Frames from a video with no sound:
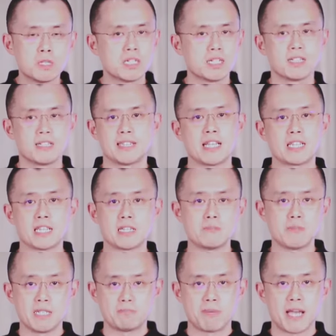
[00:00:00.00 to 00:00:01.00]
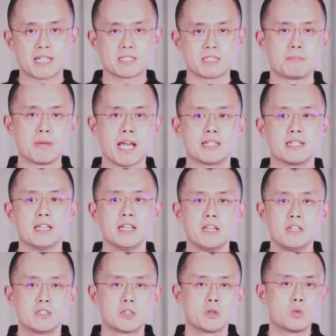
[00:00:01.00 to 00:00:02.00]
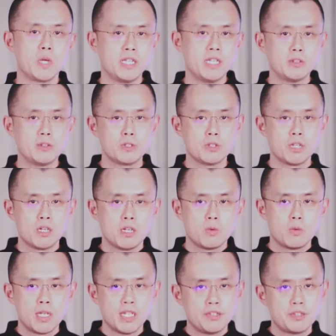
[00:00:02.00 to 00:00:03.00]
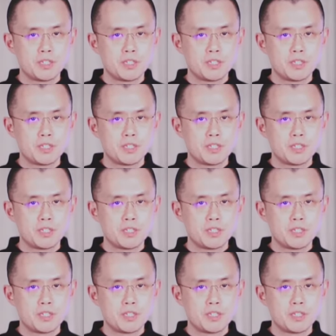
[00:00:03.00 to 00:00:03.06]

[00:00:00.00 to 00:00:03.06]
Uh, that doesn't mean banks are bad. So we need to we need to